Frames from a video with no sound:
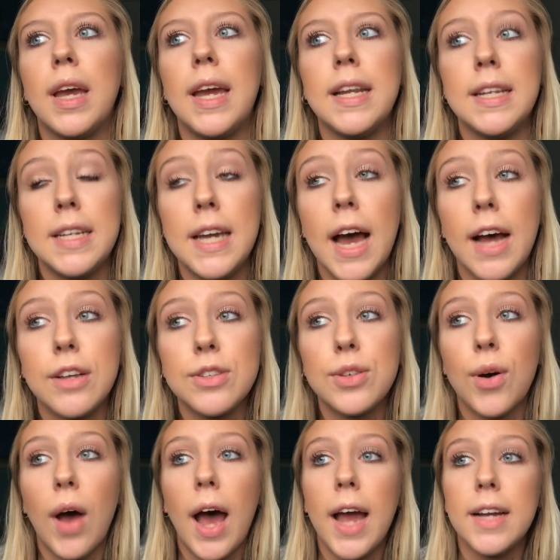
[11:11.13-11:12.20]
And yeah,
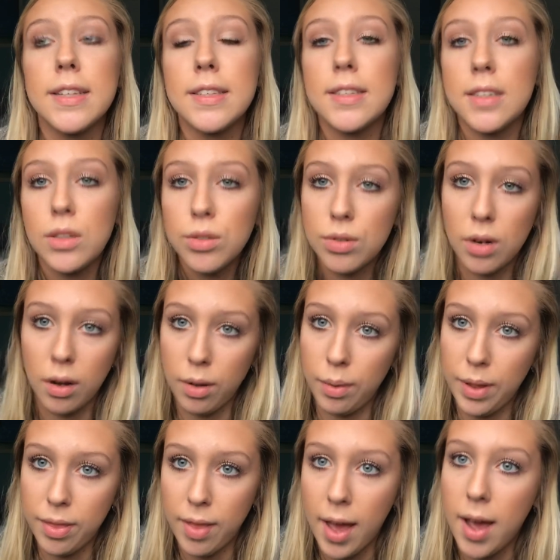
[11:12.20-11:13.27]
so I still struggle
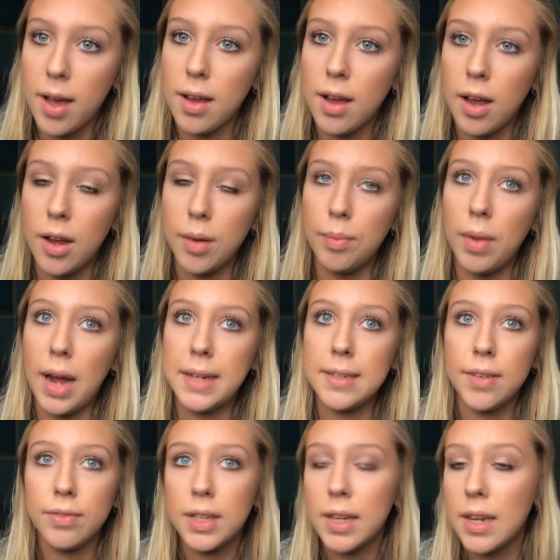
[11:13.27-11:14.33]
with that. I
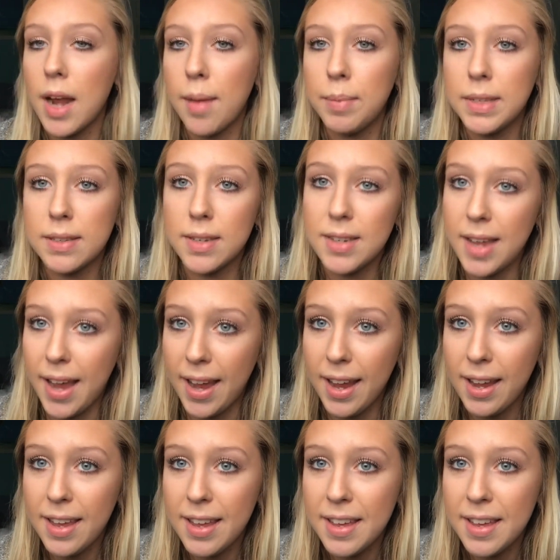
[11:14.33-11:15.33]
definitely cannot miss a day.